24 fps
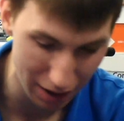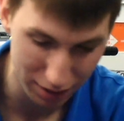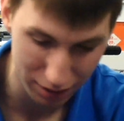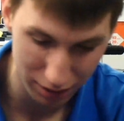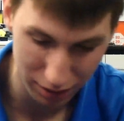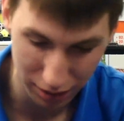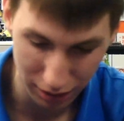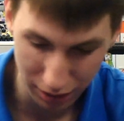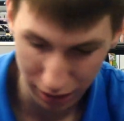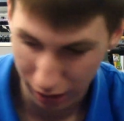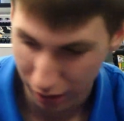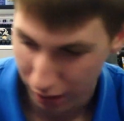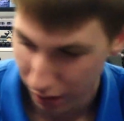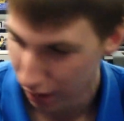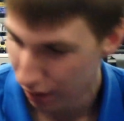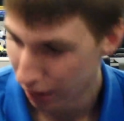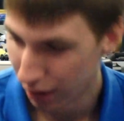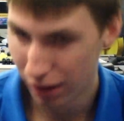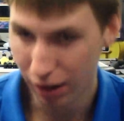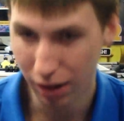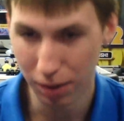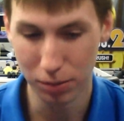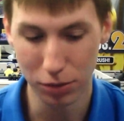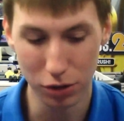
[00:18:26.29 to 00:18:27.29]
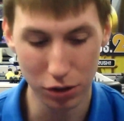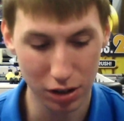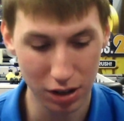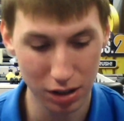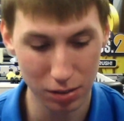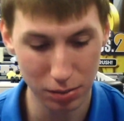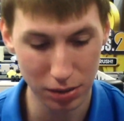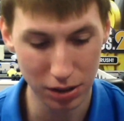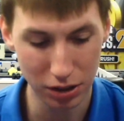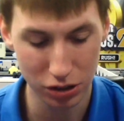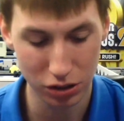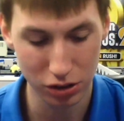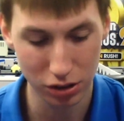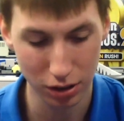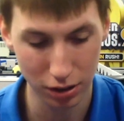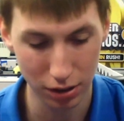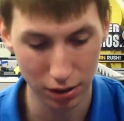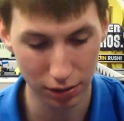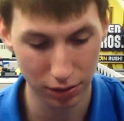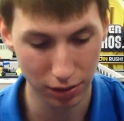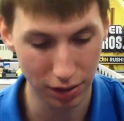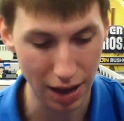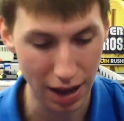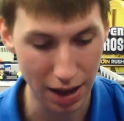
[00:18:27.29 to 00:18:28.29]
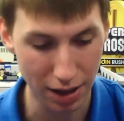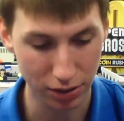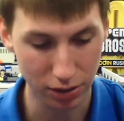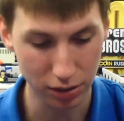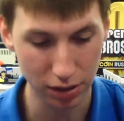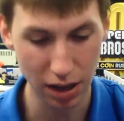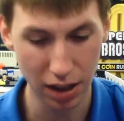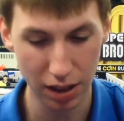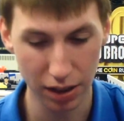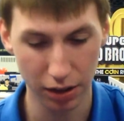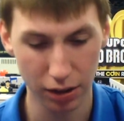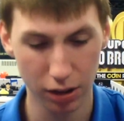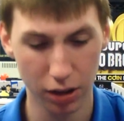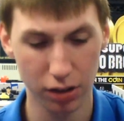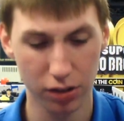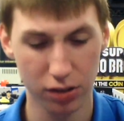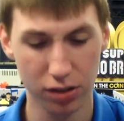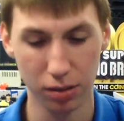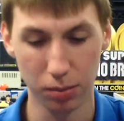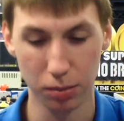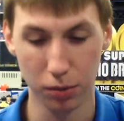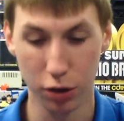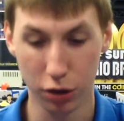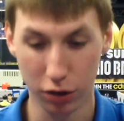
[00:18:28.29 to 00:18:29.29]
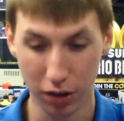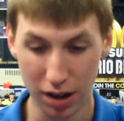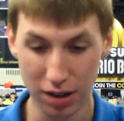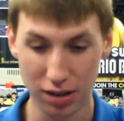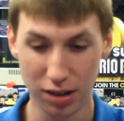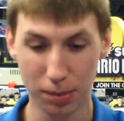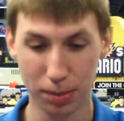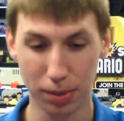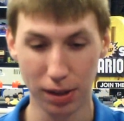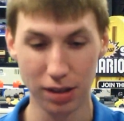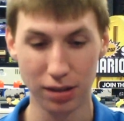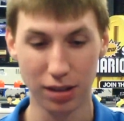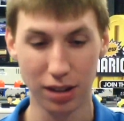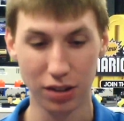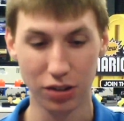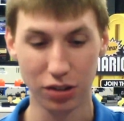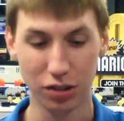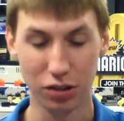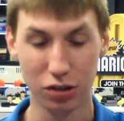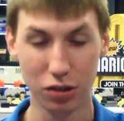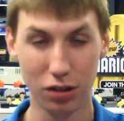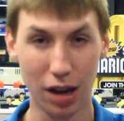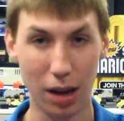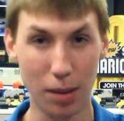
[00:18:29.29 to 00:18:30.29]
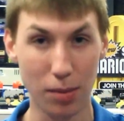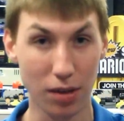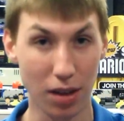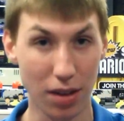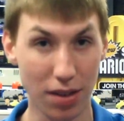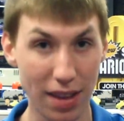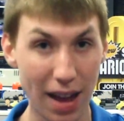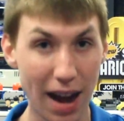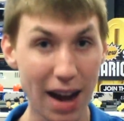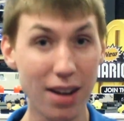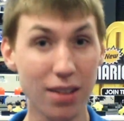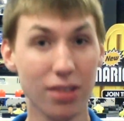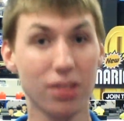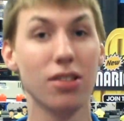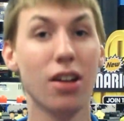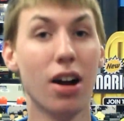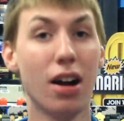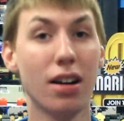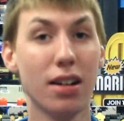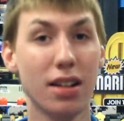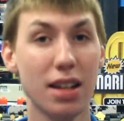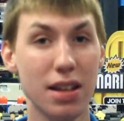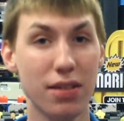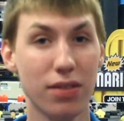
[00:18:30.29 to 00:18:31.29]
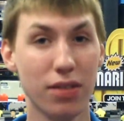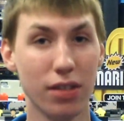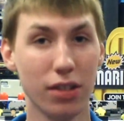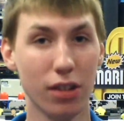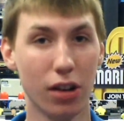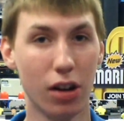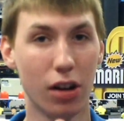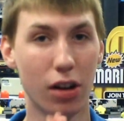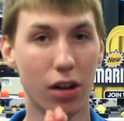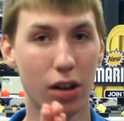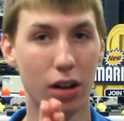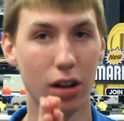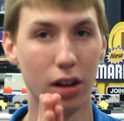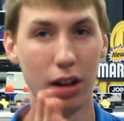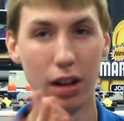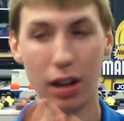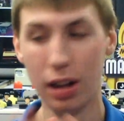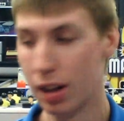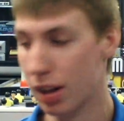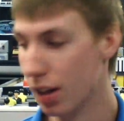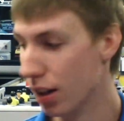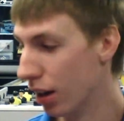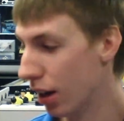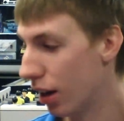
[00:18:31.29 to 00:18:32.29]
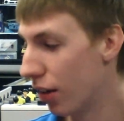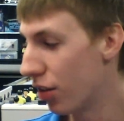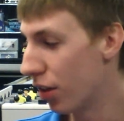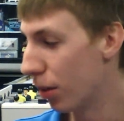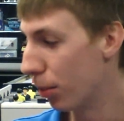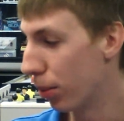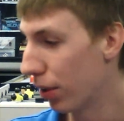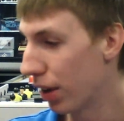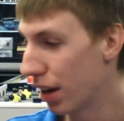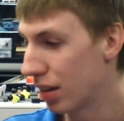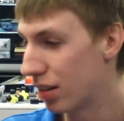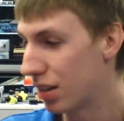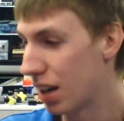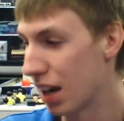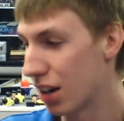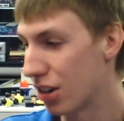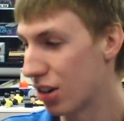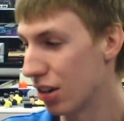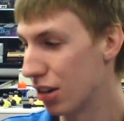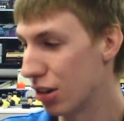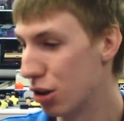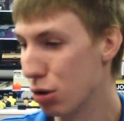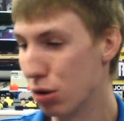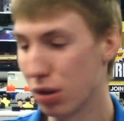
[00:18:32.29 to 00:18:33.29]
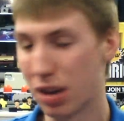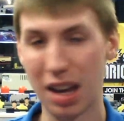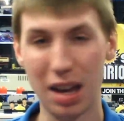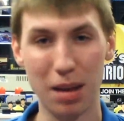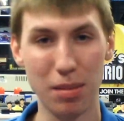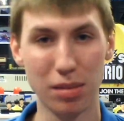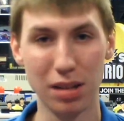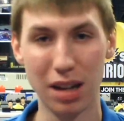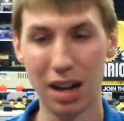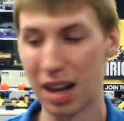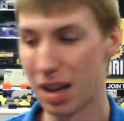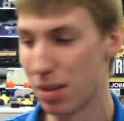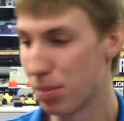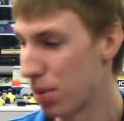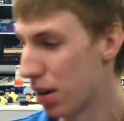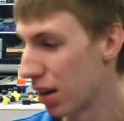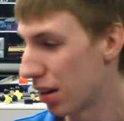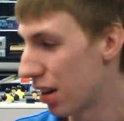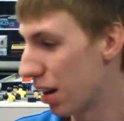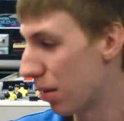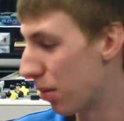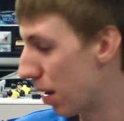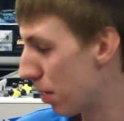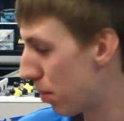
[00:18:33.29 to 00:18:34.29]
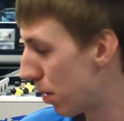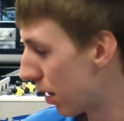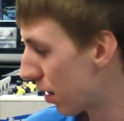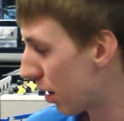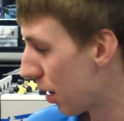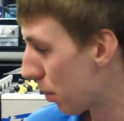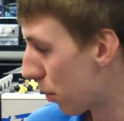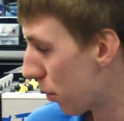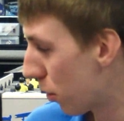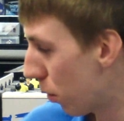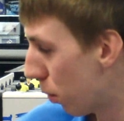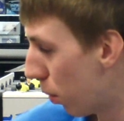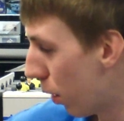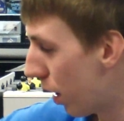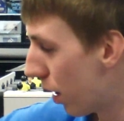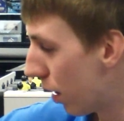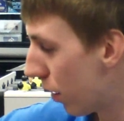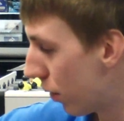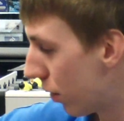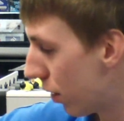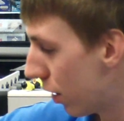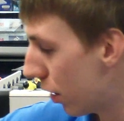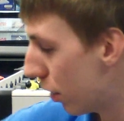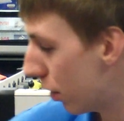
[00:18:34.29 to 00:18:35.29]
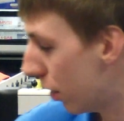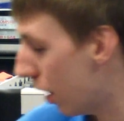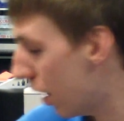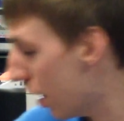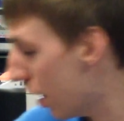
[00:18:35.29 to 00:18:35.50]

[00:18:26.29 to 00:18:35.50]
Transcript: last there. You can be sure of that. So yeah, there are some crazy PlayStation 2 games, and that is not even all of the PlayStation 2 games that I picked up. I picked up quite a few.